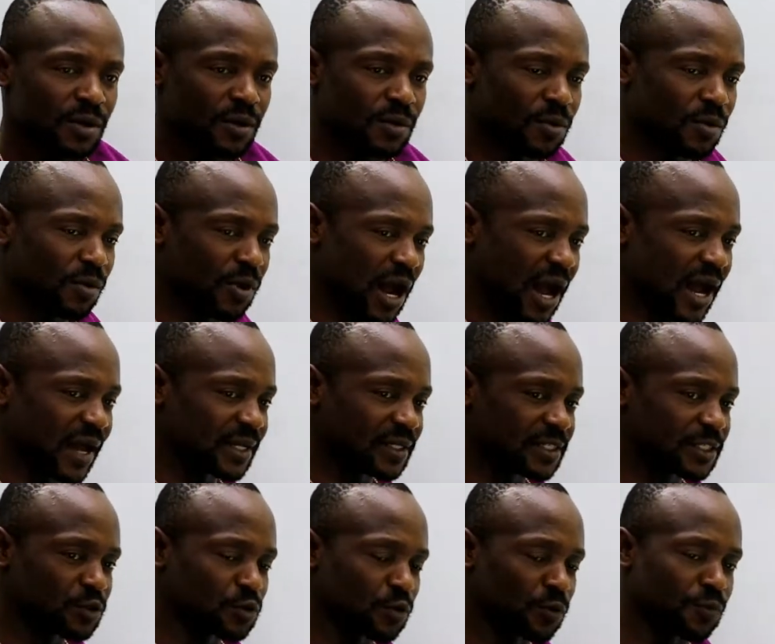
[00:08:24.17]

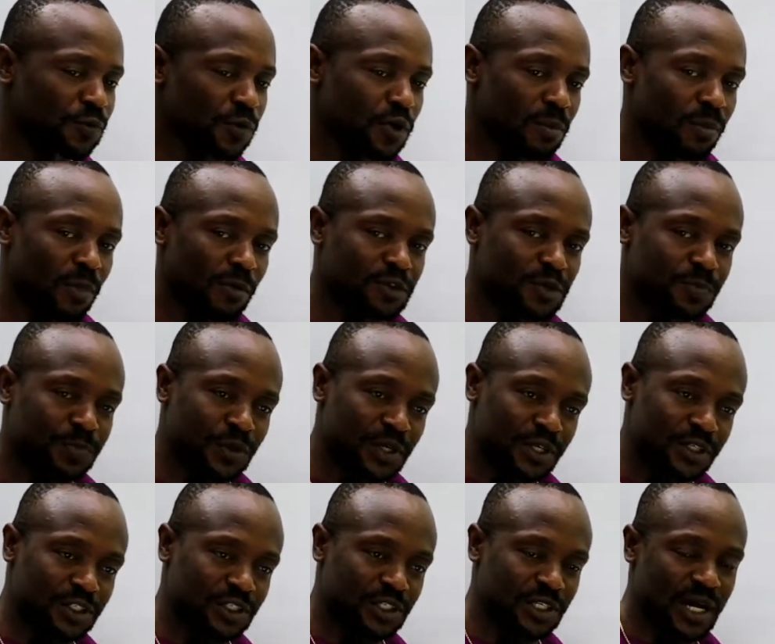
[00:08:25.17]
right to freedom of
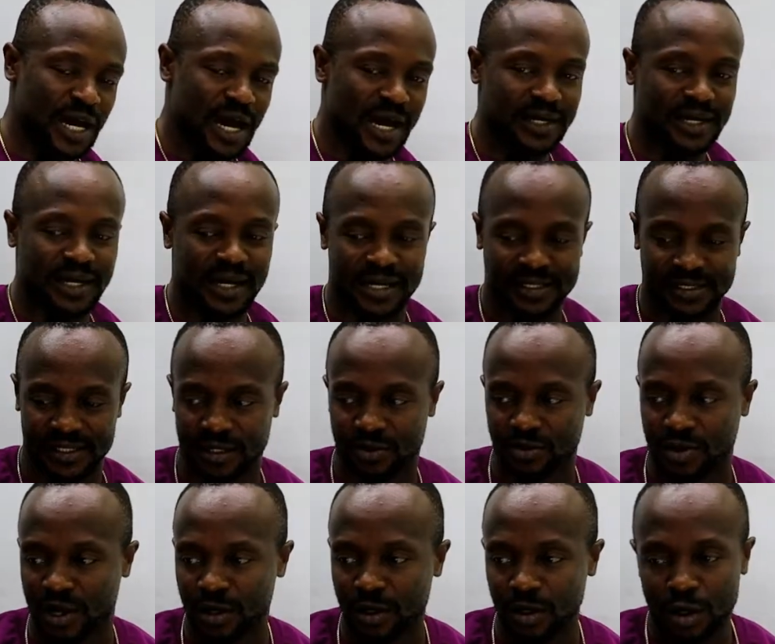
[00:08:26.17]
speech, and
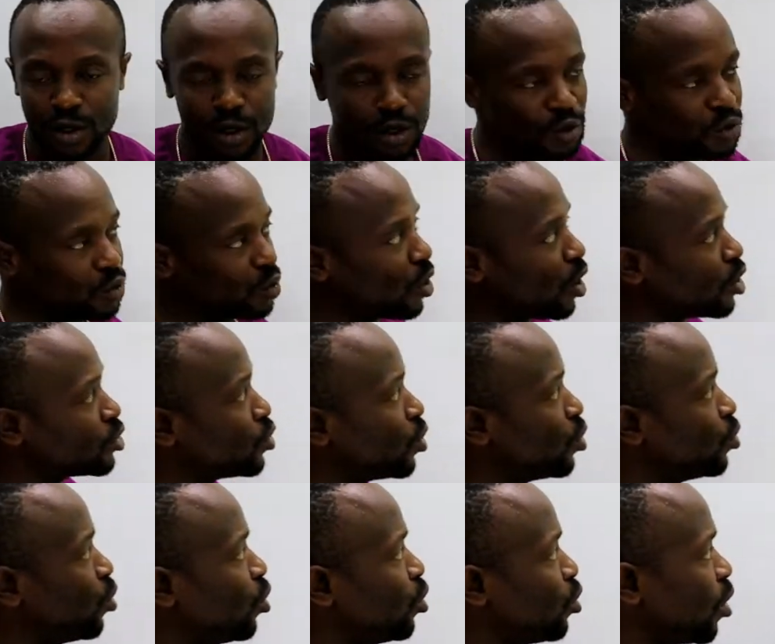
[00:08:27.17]
etc. You
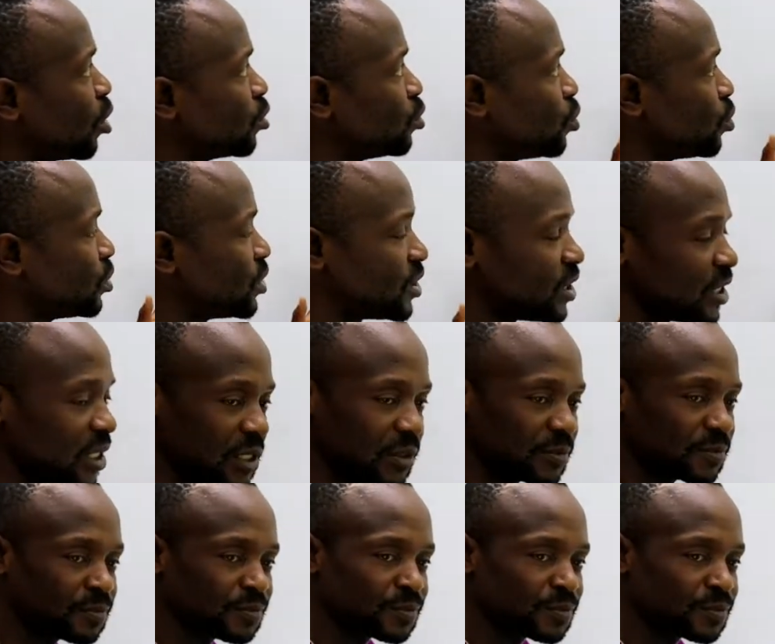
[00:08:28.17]
also know your duty,